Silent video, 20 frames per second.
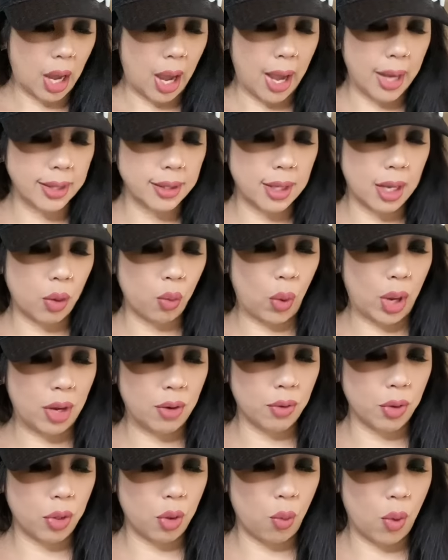I say wait
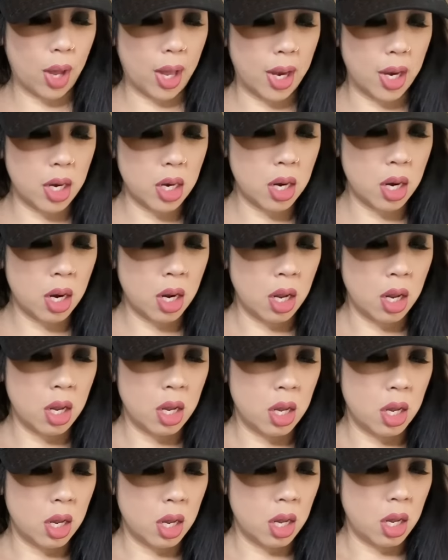for the one
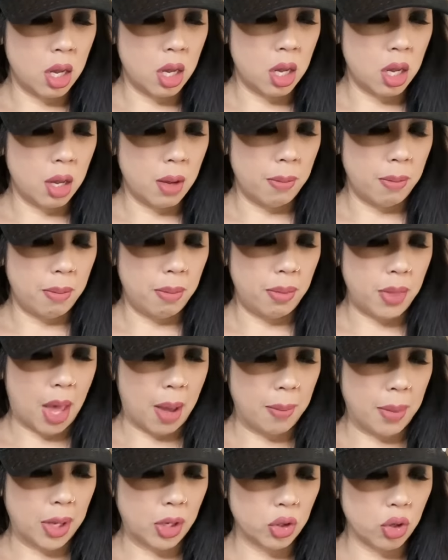that
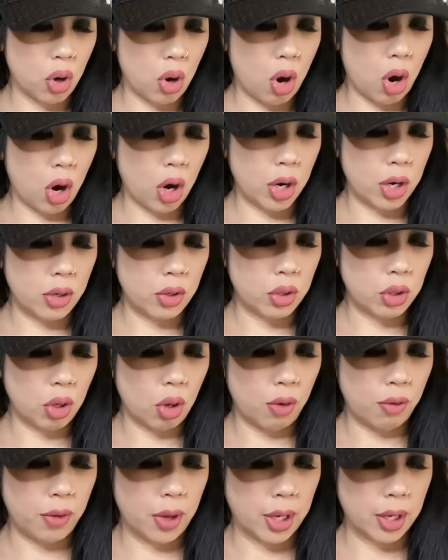makes your heart and
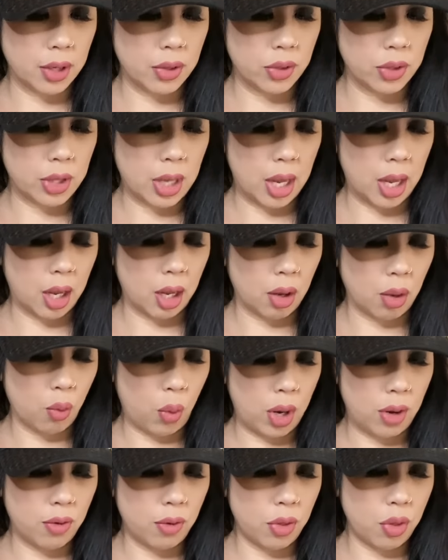soul fucking sing.
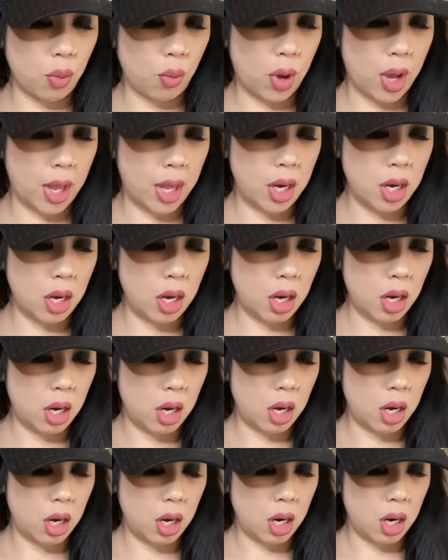Wait for the one
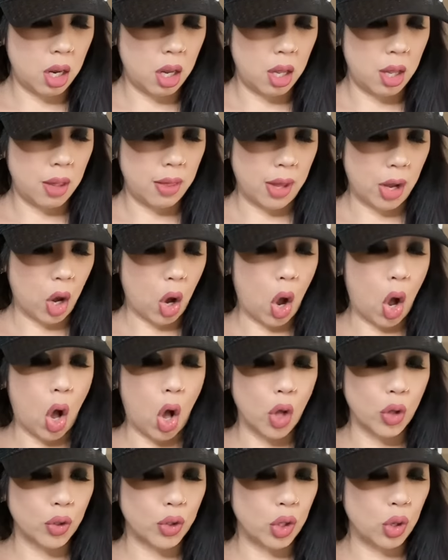that
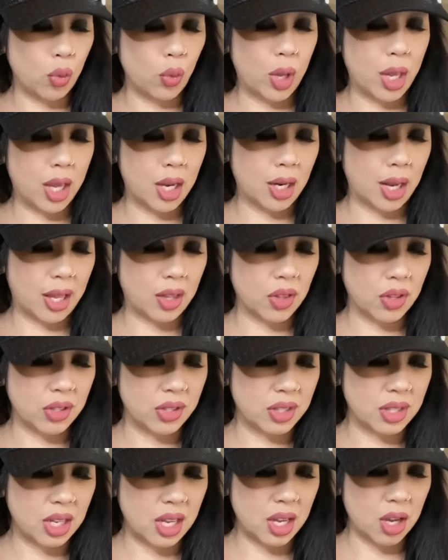calls you in, like the
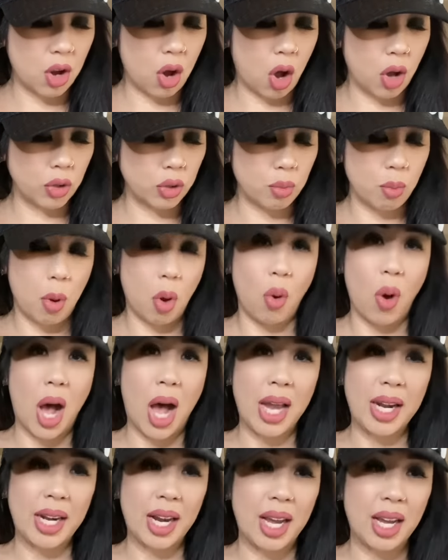sea calls
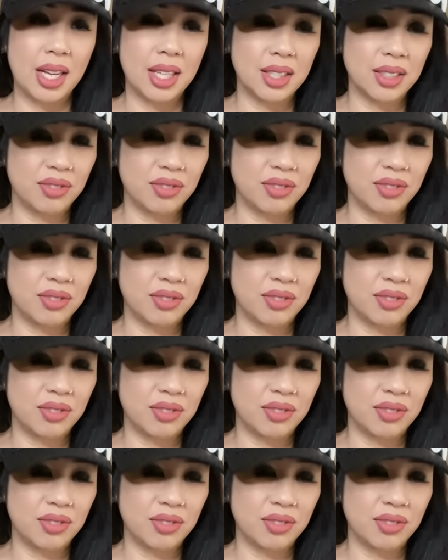Moana.